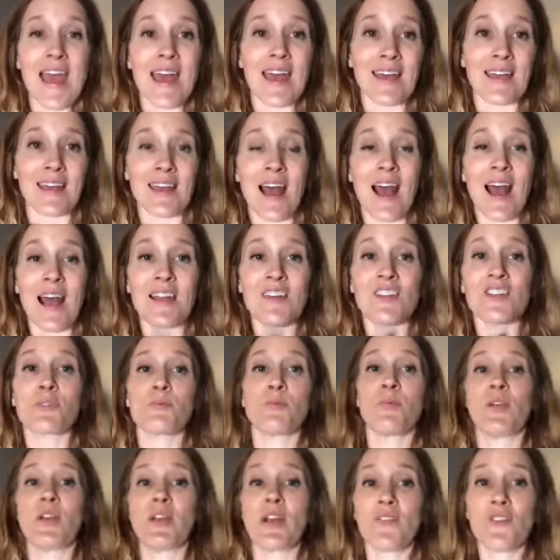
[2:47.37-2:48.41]
and I
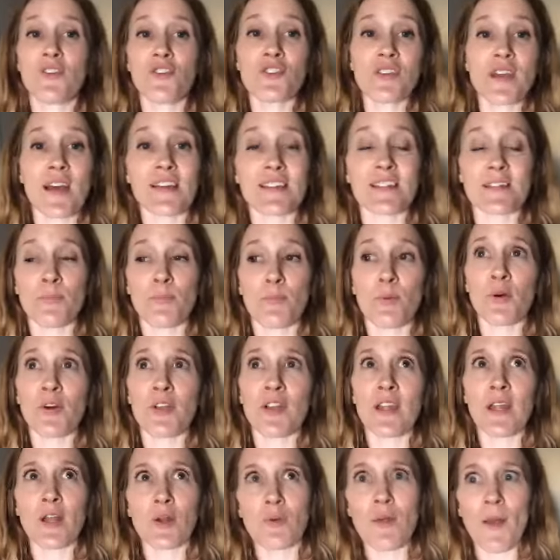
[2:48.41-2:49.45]
just put it on their chest,
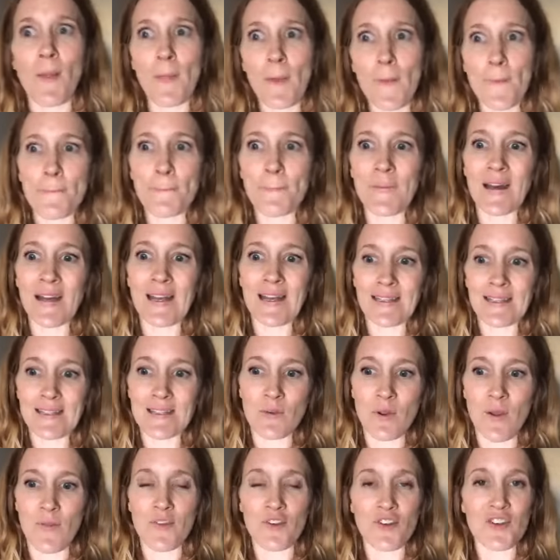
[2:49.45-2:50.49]
put it around their
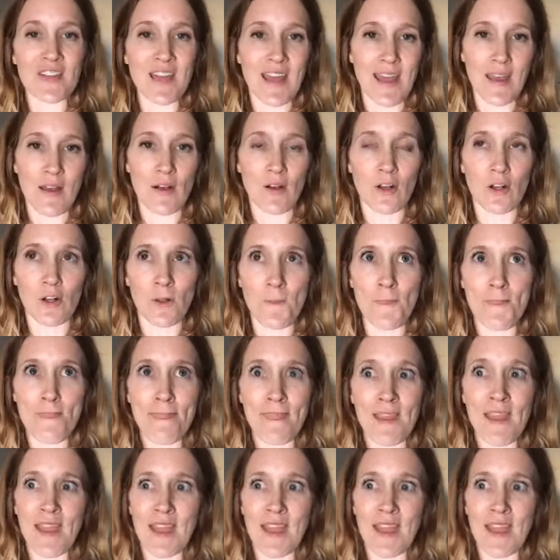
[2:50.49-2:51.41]
butt, around their tail,